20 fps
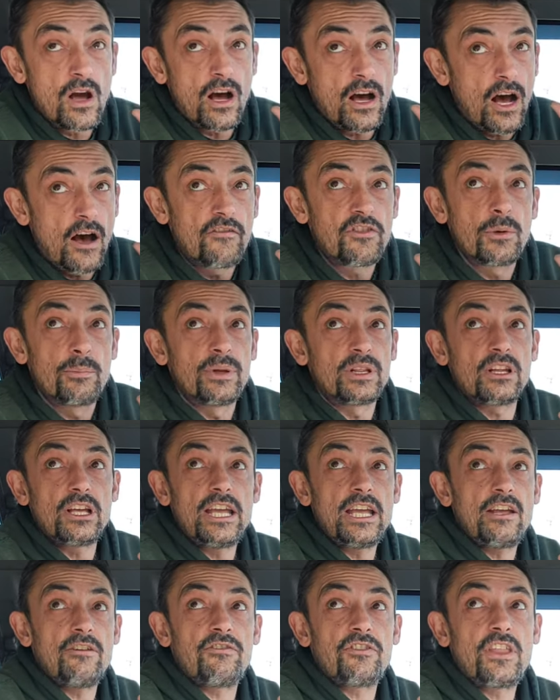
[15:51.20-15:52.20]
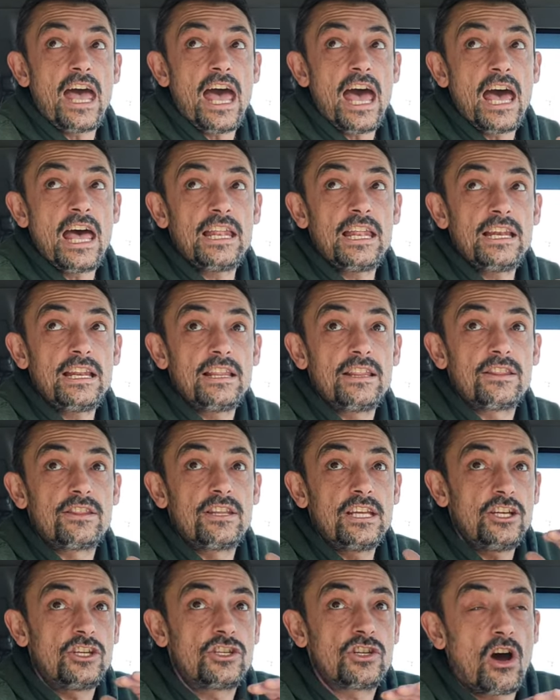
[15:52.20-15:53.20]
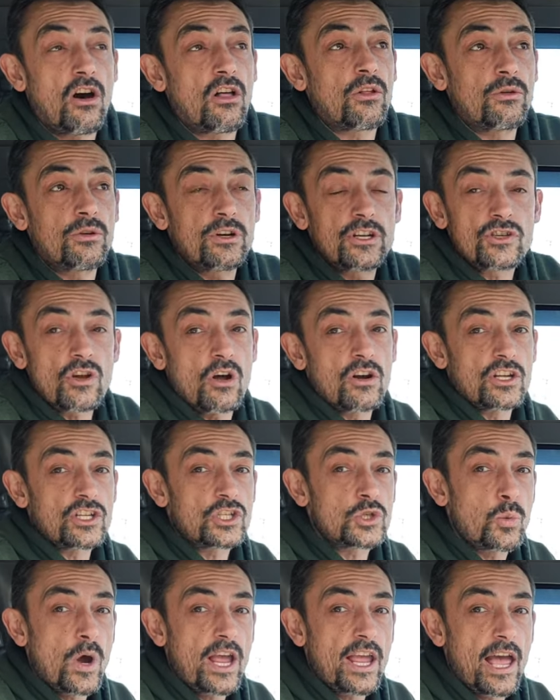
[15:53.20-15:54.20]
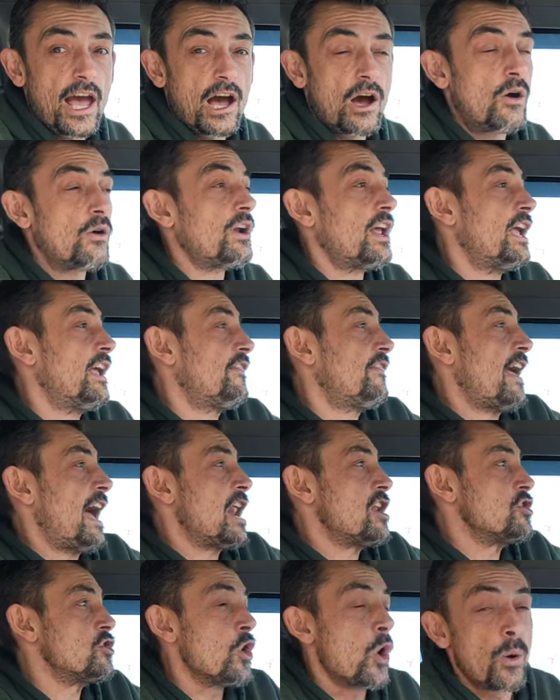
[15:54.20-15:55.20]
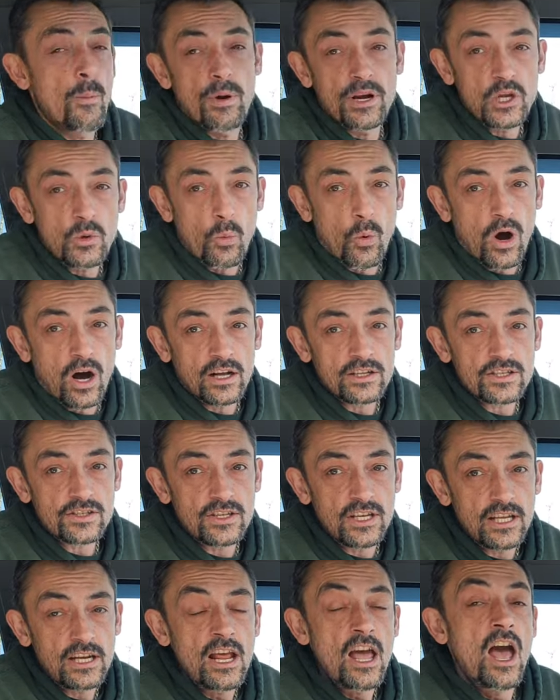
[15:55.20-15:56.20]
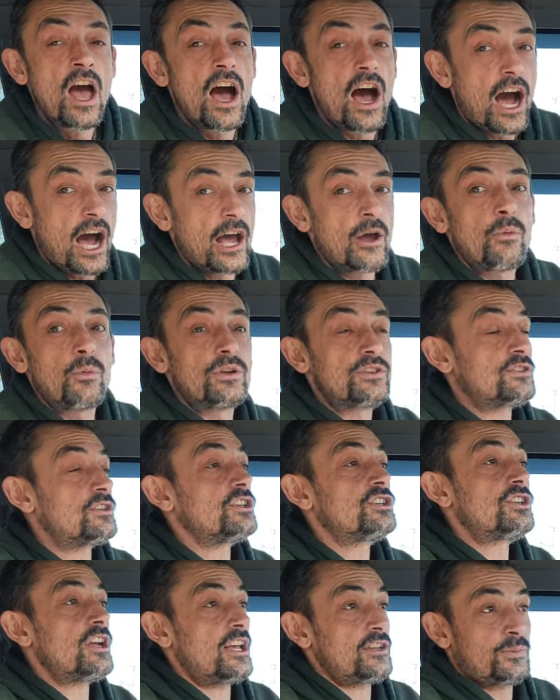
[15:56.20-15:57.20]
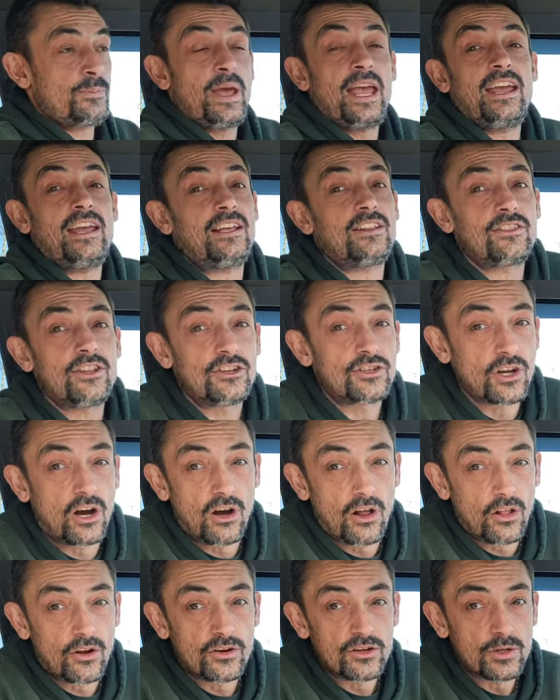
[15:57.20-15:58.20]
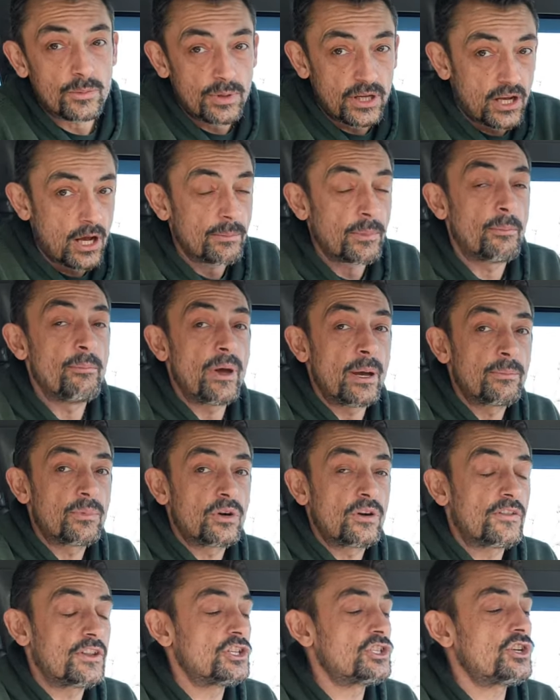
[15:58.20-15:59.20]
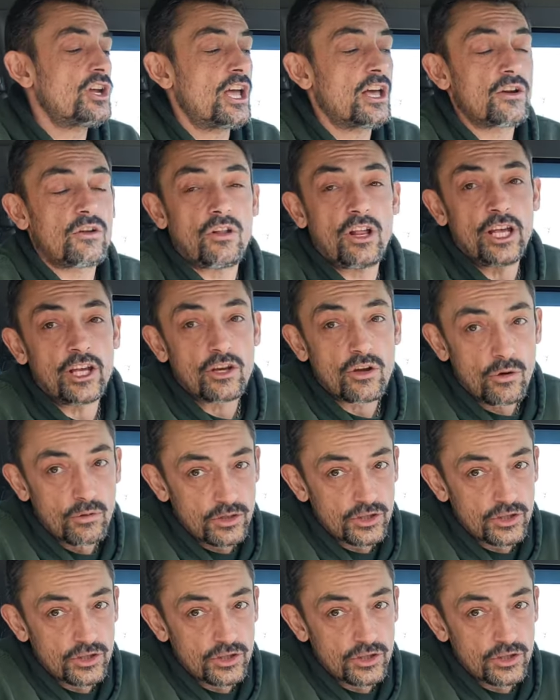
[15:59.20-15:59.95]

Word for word: of the belief that the dollar is on its way out and that nobody wants it, I would suggest paying the dollar to become a member of the channel and go